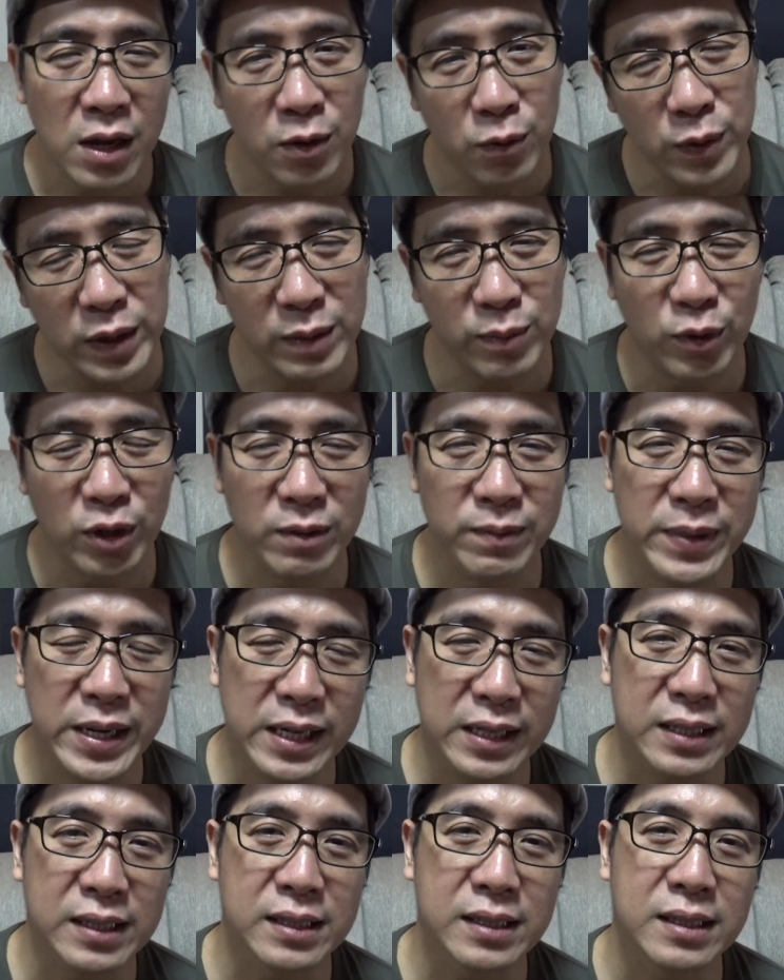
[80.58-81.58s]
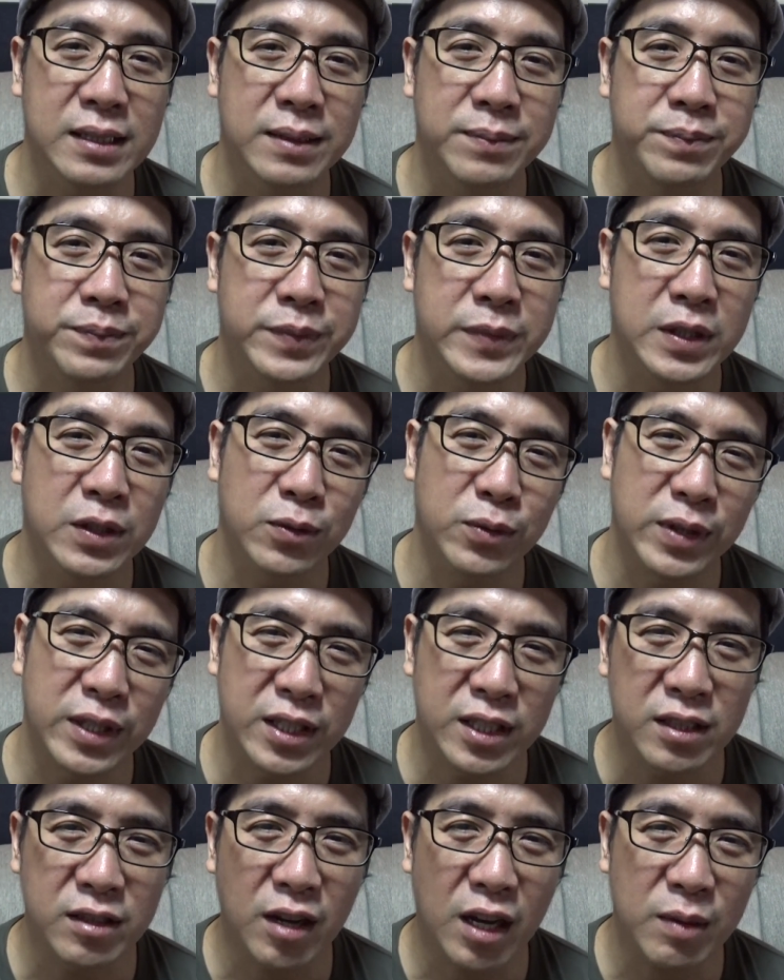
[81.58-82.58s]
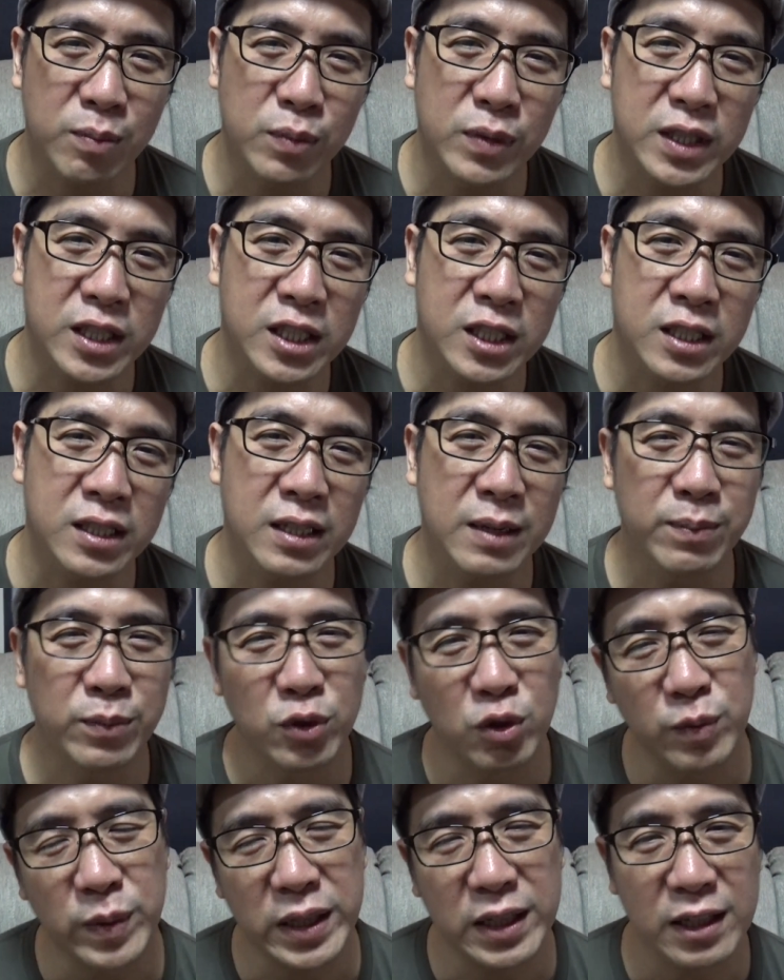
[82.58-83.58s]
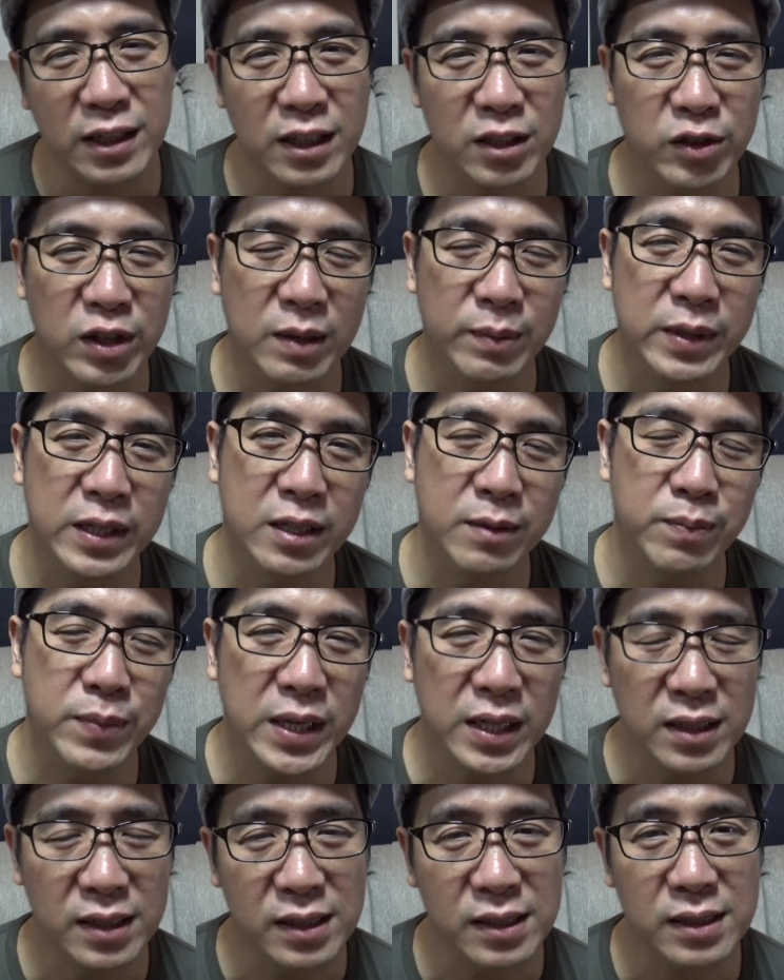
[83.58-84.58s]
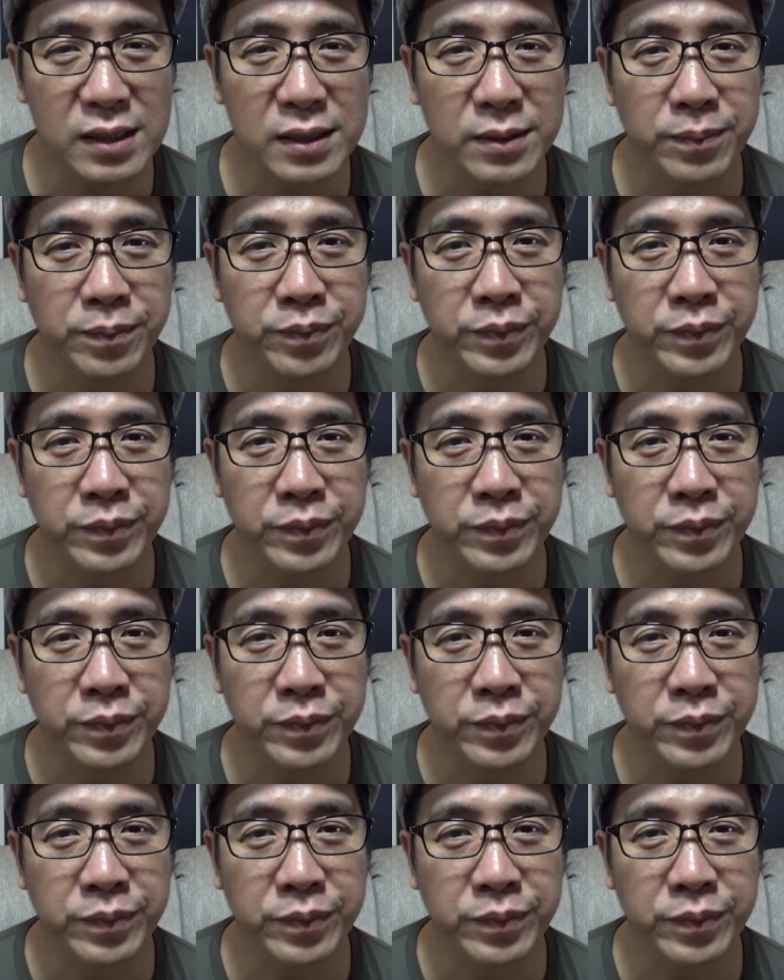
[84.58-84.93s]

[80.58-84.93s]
with more bass. So there's not much improvement in the treble and mids.